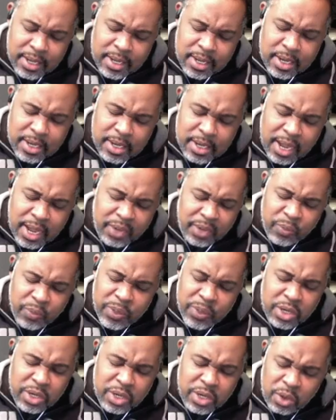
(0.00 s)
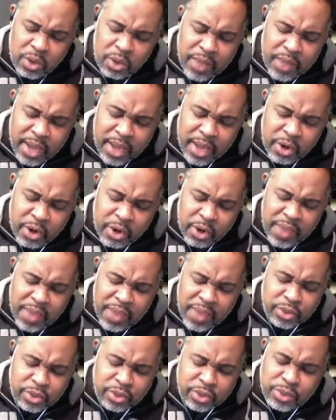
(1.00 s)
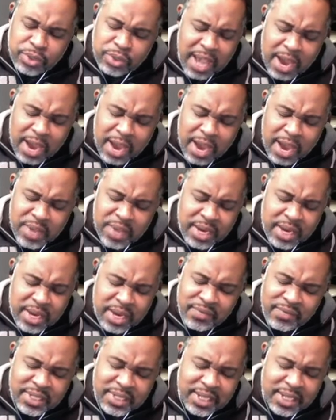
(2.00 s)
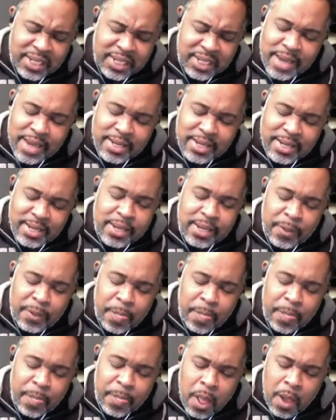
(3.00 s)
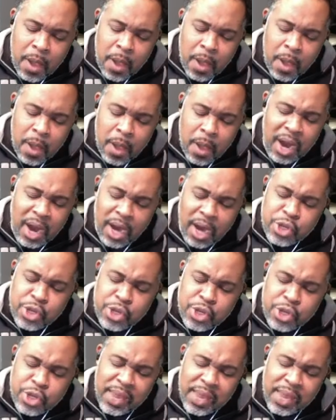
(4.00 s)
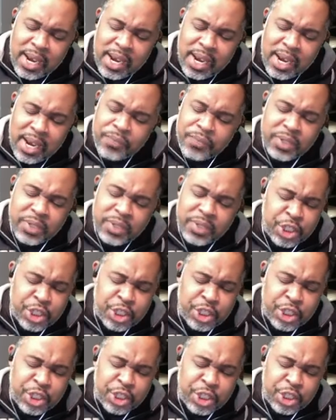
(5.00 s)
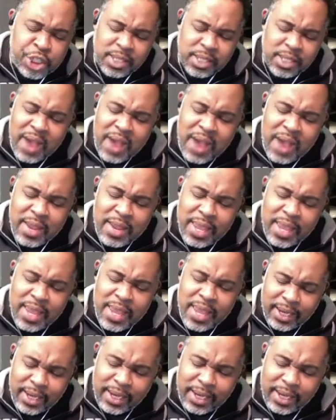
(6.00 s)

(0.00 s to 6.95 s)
God, we know that earth has no sorrow that heaven cannot heal. But God, you are the lifter, Jesus, of our head.